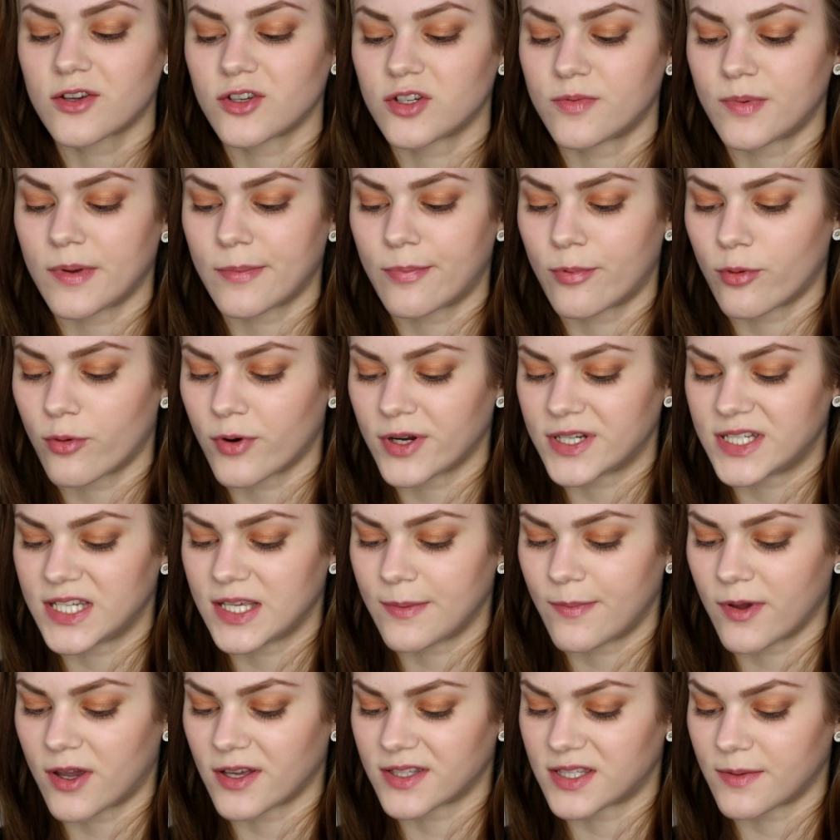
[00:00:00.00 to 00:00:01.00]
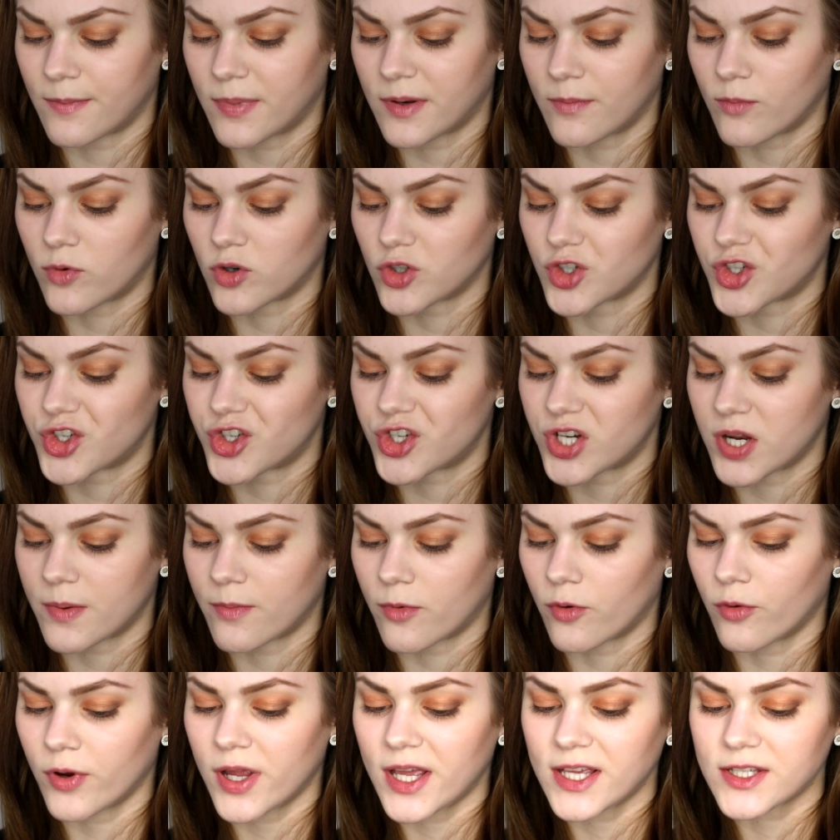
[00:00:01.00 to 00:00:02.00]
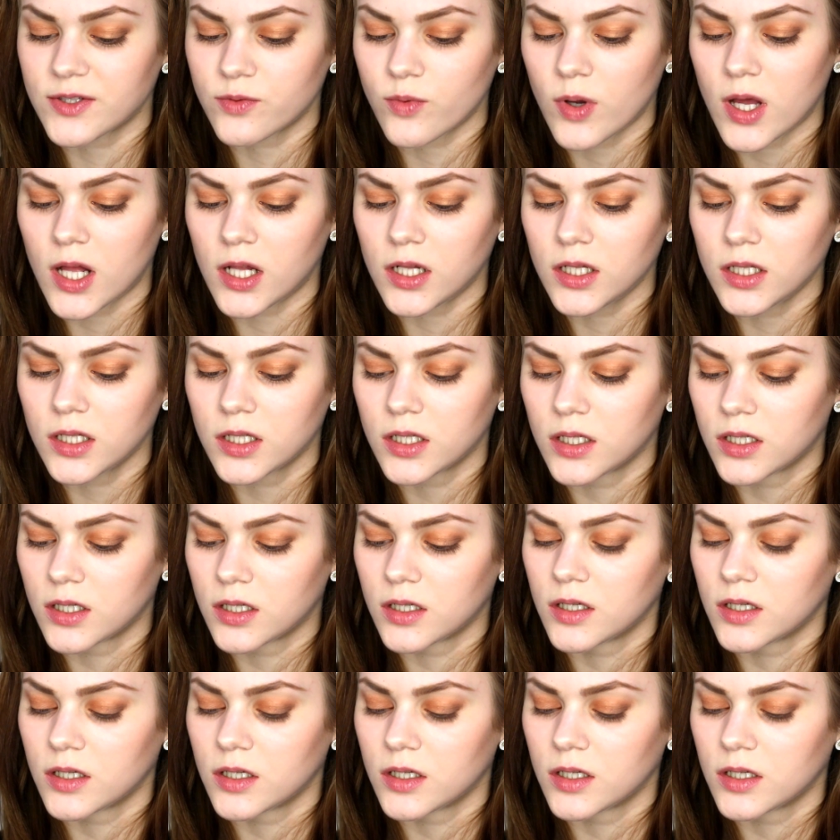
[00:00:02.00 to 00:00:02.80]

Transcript: going to be pretty because it's a bit more shimmery as well.